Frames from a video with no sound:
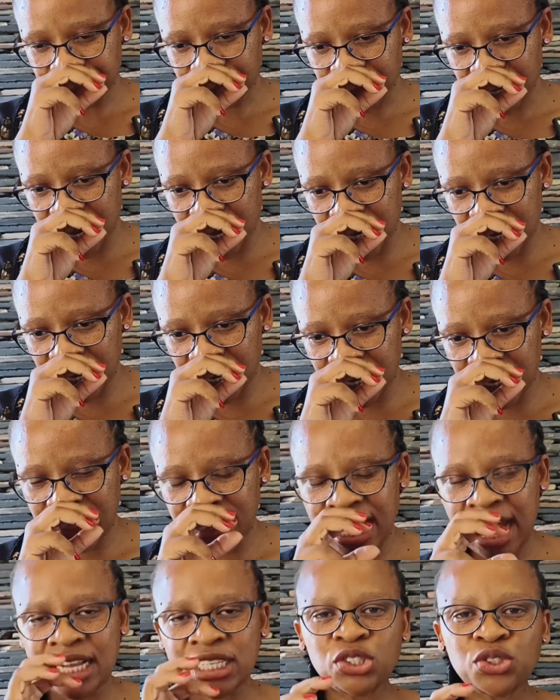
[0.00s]

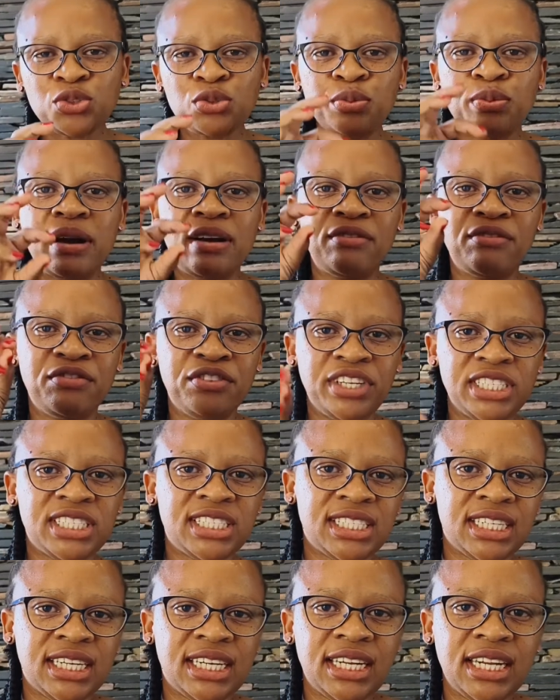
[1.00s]
that
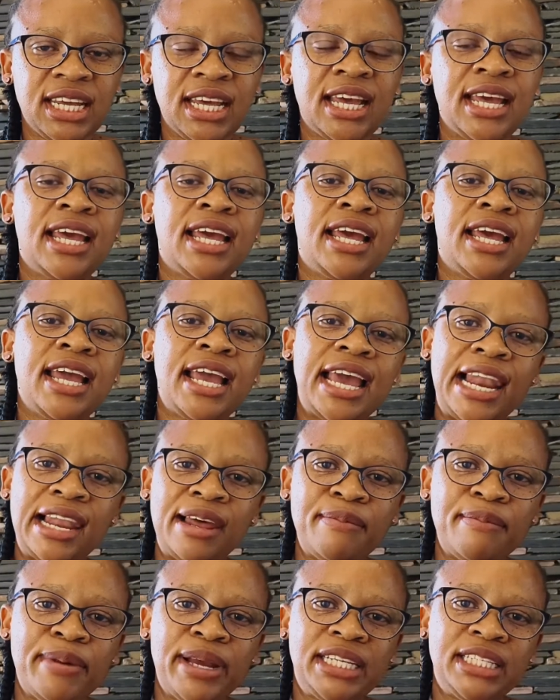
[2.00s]
supervision
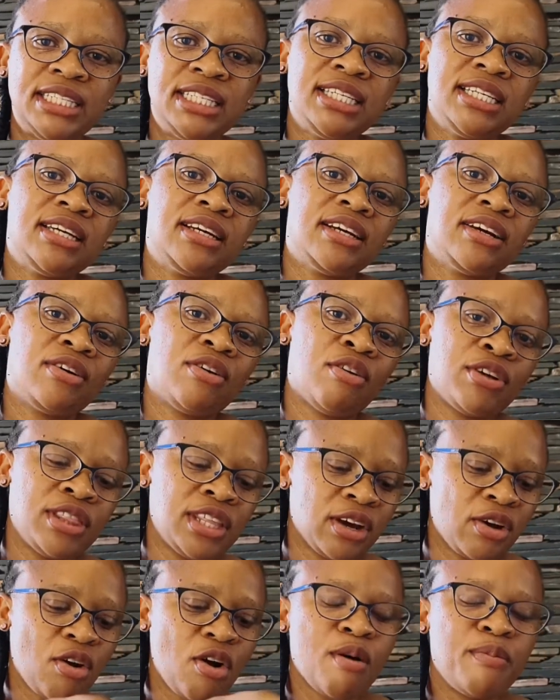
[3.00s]
element, or
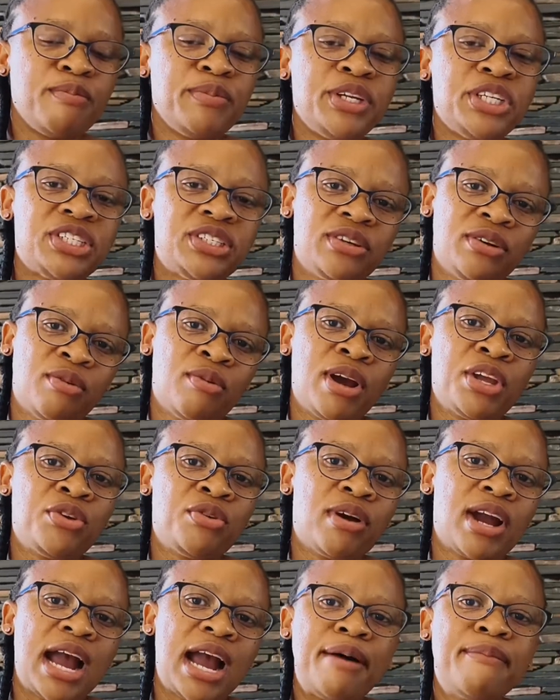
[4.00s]
the commission, where you
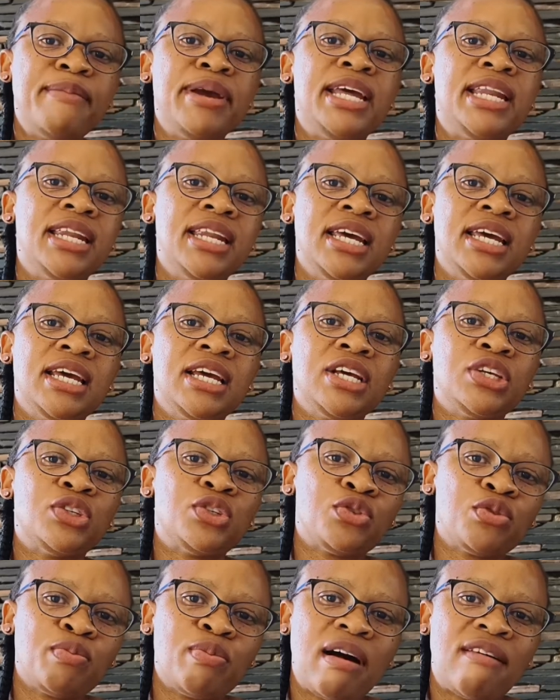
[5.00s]
come and
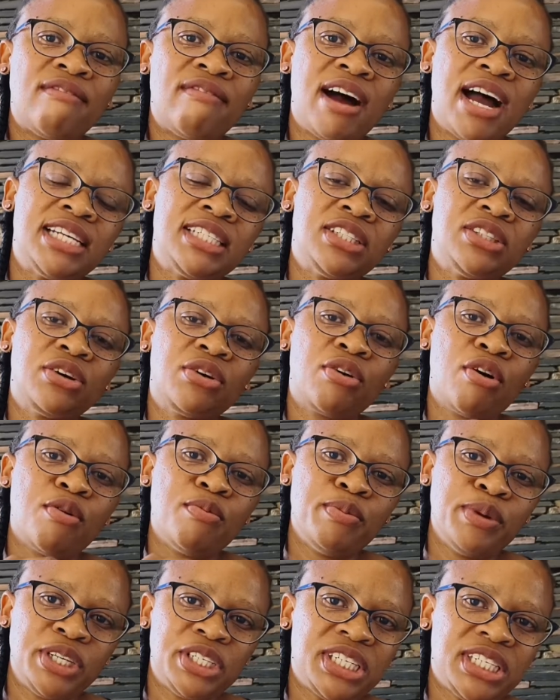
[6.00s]
supervise the
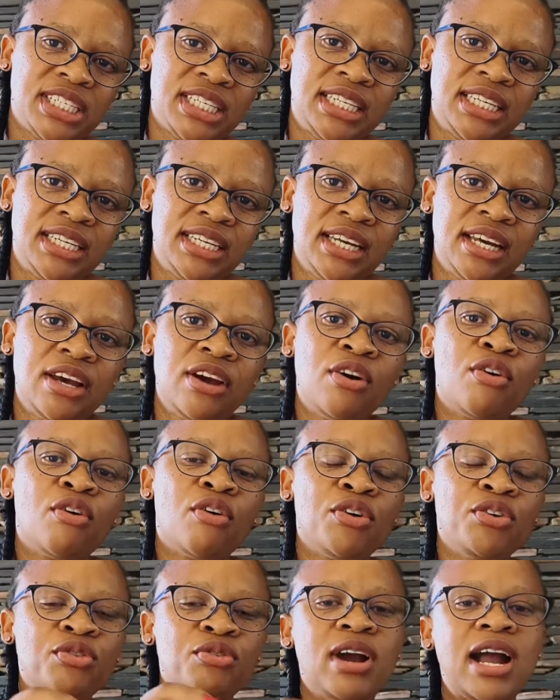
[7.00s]
commission,
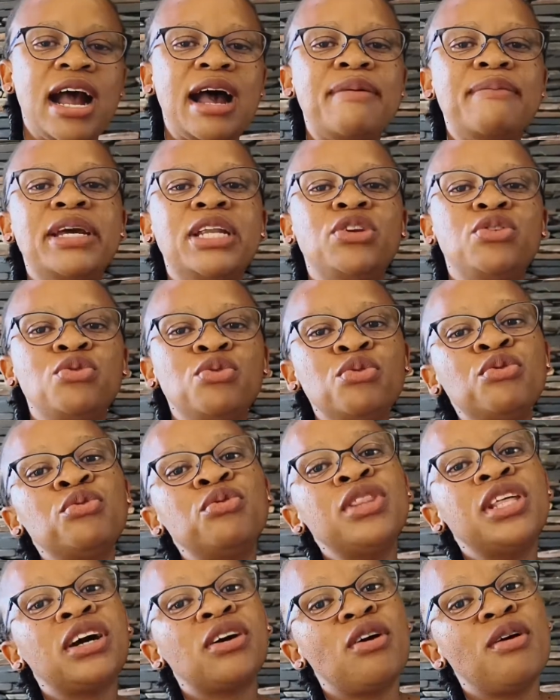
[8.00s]
or you come and do
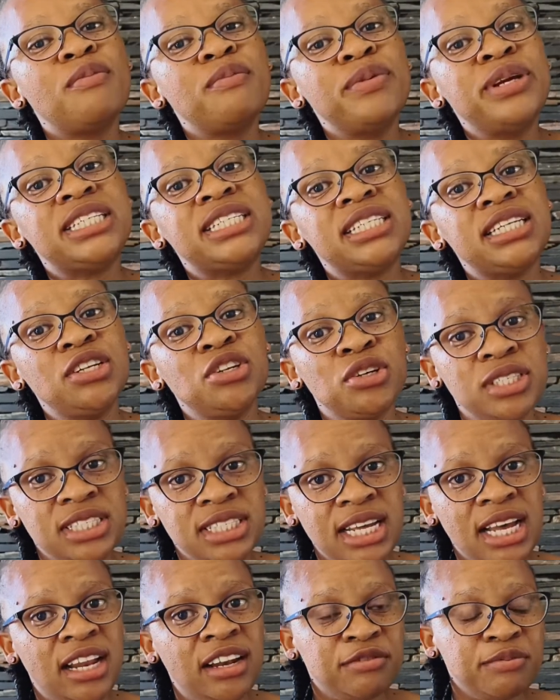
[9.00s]
the commission
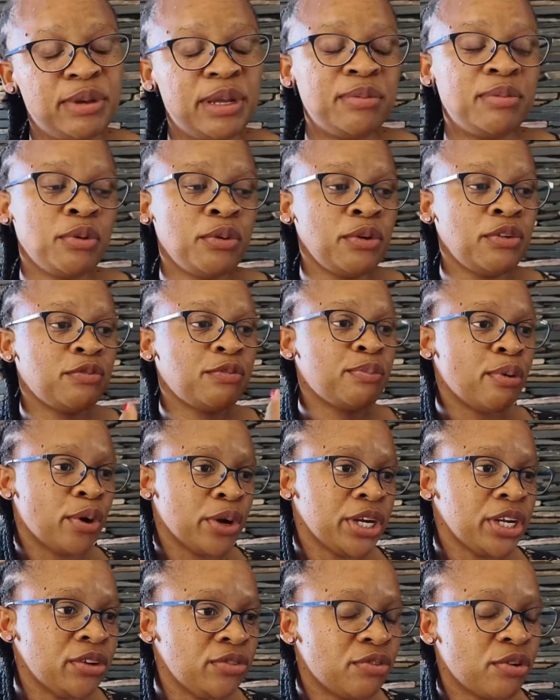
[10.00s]
yourself. Maybe we've
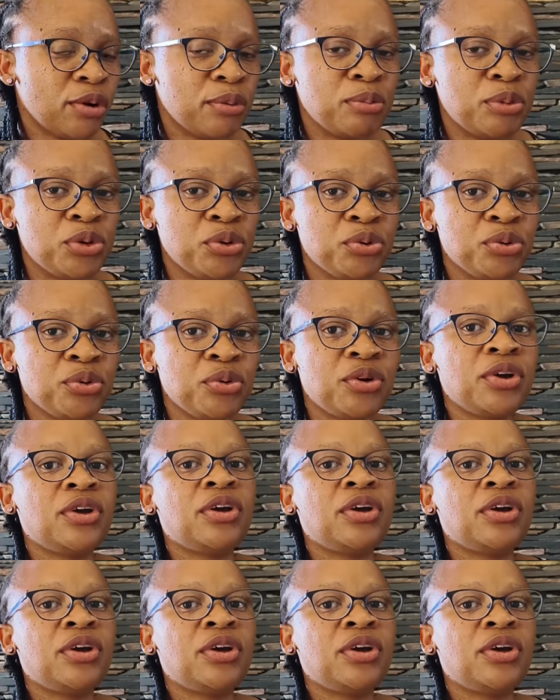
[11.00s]
bought it from you,